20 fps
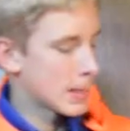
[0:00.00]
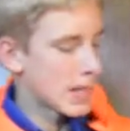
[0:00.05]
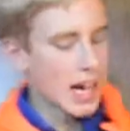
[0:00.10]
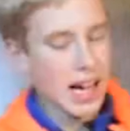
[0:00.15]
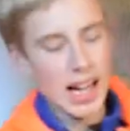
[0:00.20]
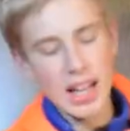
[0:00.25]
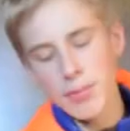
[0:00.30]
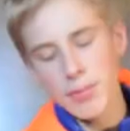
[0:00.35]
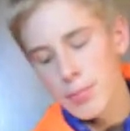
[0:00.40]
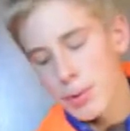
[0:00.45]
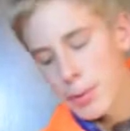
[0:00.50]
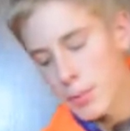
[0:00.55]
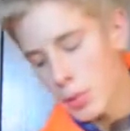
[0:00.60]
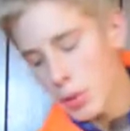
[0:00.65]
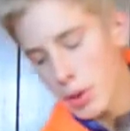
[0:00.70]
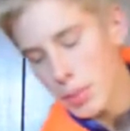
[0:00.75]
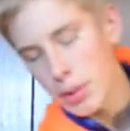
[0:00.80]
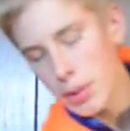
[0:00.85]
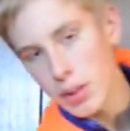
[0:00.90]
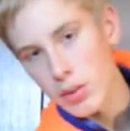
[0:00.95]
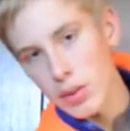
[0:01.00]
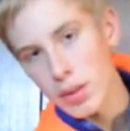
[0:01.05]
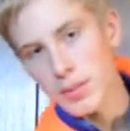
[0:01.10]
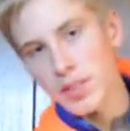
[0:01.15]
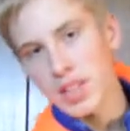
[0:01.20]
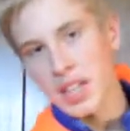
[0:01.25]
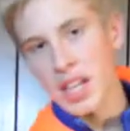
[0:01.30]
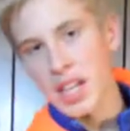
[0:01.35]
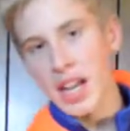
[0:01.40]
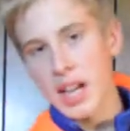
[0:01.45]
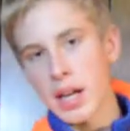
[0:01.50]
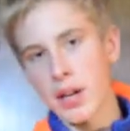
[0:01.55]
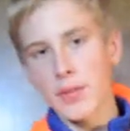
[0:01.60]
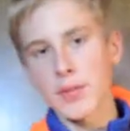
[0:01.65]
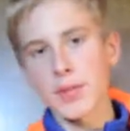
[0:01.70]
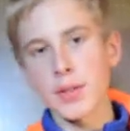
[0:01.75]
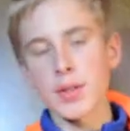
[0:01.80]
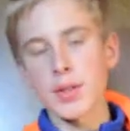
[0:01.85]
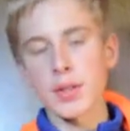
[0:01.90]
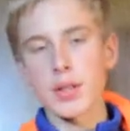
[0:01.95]
I've been putting my gloves on
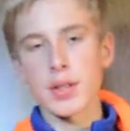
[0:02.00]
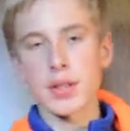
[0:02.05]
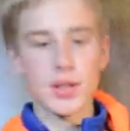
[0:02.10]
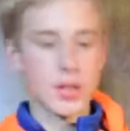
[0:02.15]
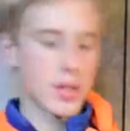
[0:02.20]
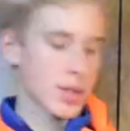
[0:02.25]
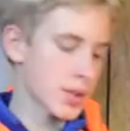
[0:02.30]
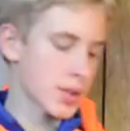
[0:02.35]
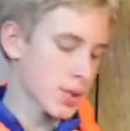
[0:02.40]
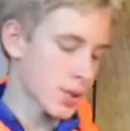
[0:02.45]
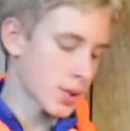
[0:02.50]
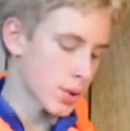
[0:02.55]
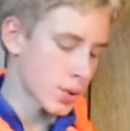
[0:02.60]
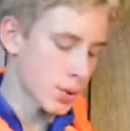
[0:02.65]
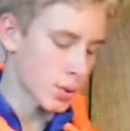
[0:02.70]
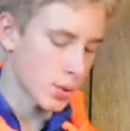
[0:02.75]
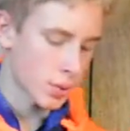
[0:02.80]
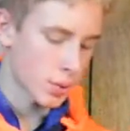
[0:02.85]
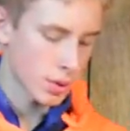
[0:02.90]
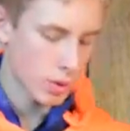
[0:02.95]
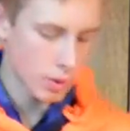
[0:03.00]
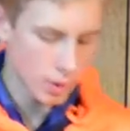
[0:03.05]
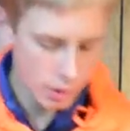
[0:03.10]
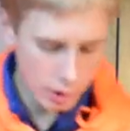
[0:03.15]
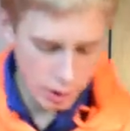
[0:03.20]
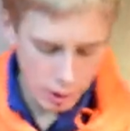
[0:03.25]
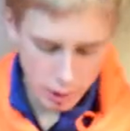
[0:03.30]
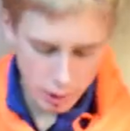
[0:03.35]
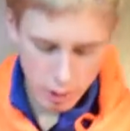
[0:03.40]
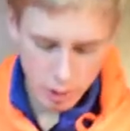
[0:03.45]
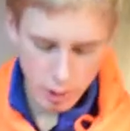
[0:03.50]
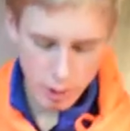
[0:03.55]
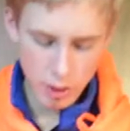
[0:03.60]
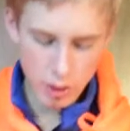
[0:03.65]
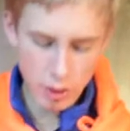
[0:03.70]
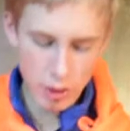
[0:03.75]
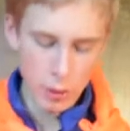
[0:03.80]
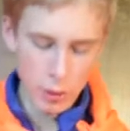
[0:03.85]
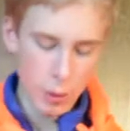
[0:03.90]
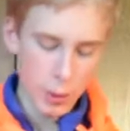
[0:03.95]
after, just so
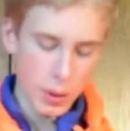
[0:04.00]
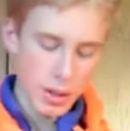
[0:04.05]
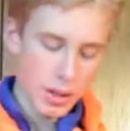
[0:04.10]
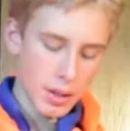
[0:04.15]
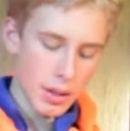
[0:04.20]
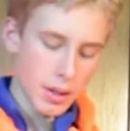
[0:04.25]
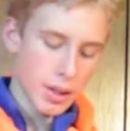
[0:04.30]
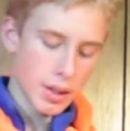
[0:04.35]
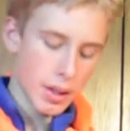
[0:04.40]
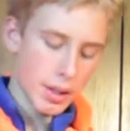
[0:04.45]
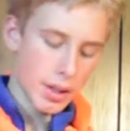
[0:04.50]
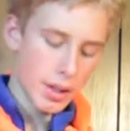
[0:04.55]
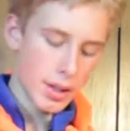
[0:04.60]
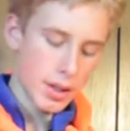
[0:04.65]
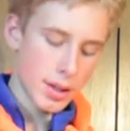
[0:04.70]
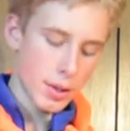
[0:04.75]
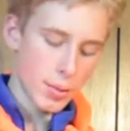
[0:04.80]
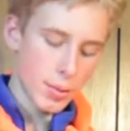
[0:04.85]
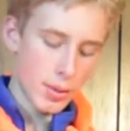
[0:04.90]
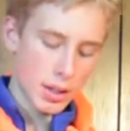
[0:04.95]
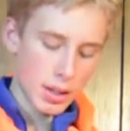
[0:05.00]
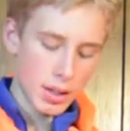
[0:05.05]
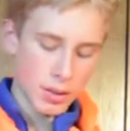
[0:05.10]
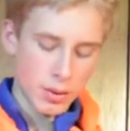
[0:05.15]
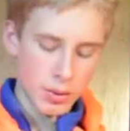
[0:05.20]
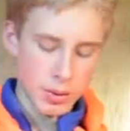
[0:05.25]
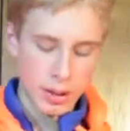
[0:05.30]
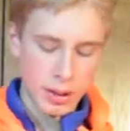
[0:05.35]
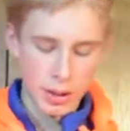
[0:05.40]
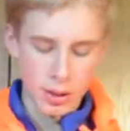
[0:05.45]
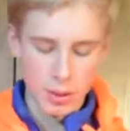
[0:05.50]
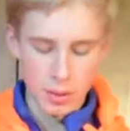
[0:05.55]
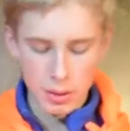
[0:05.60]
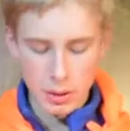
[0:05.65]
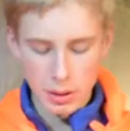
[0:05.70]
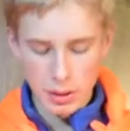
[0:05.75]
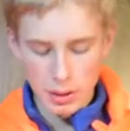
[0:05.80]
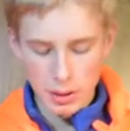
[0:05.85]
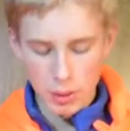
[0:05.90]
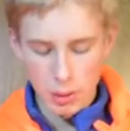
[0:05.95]
the wind theoretically
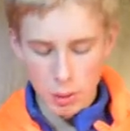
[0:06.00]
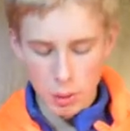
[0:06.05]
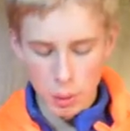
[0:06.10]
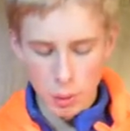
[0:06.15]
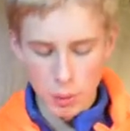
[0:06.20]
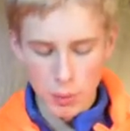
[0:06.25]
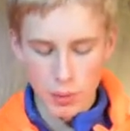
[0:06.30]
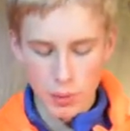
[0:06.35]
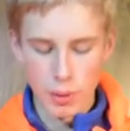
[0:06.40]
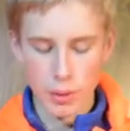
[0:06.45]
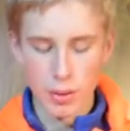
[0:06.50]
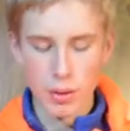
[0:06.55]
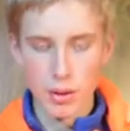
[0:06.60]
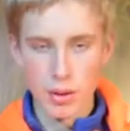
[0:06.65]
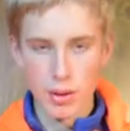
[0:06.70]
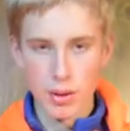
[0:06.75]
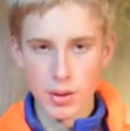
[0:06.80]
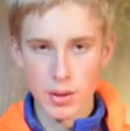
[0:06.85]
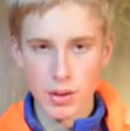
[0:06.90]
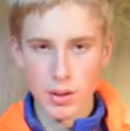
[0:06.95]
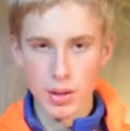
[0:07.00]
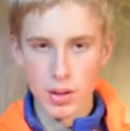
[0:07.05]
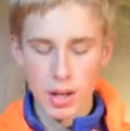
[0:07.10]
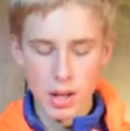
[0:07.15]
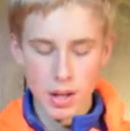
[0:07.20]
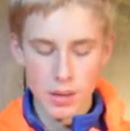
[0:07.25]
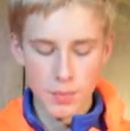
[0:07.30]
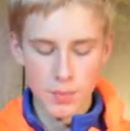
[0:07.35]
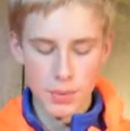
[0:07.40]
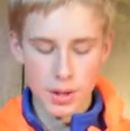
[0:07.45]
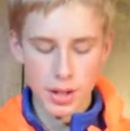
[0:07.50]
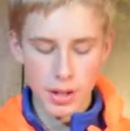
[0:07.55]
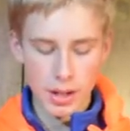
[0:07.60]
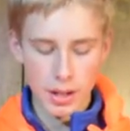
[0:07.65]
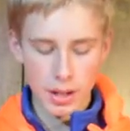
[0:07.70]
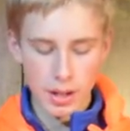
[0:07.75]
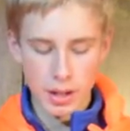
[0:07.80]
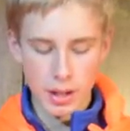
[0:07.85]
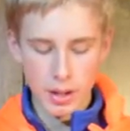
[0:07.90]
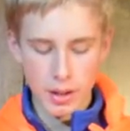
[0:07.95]
goes over
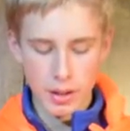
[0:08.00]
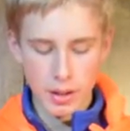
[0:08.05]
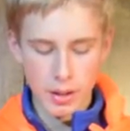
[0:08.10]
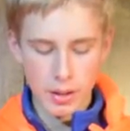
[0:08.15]
the